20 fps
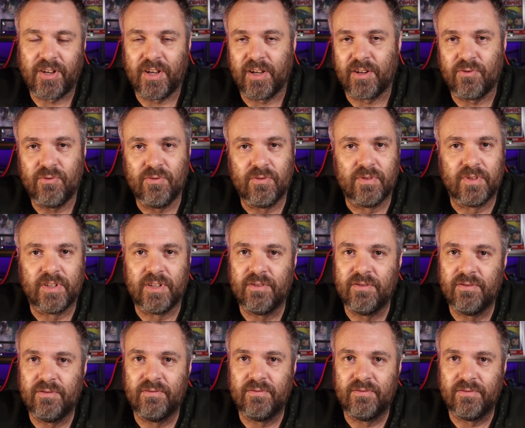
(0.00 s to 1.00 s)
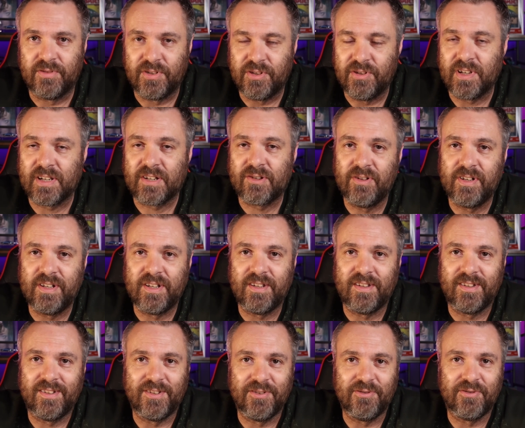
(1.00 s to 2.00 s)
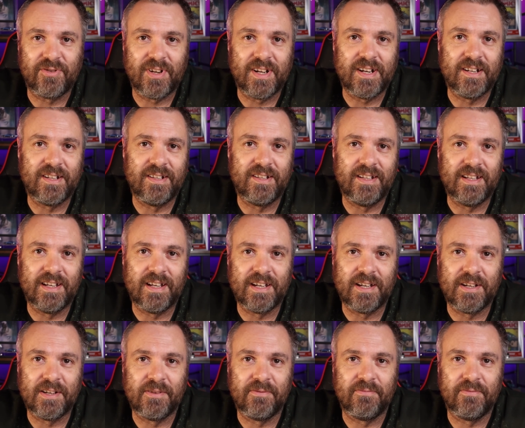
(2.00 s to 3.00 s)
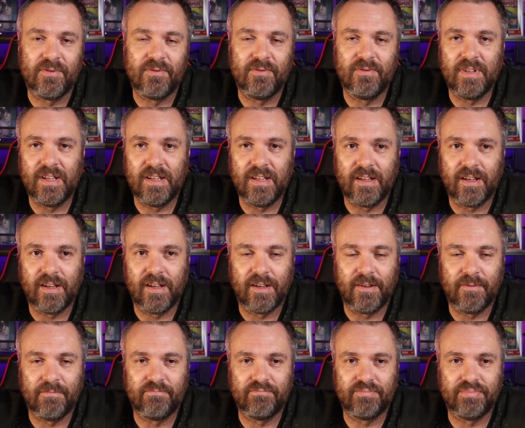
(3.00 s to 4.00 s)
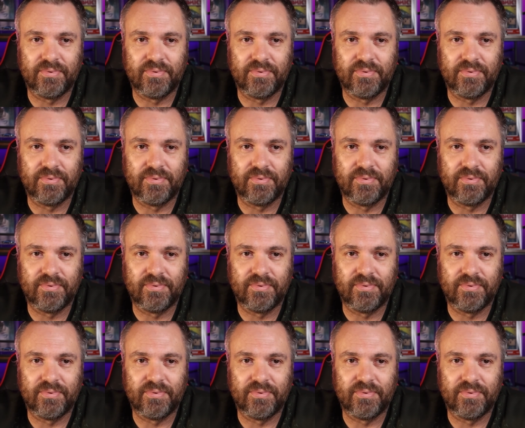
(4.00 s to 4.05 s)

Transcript: okay, cool, you you actually, you traded, uh, uh,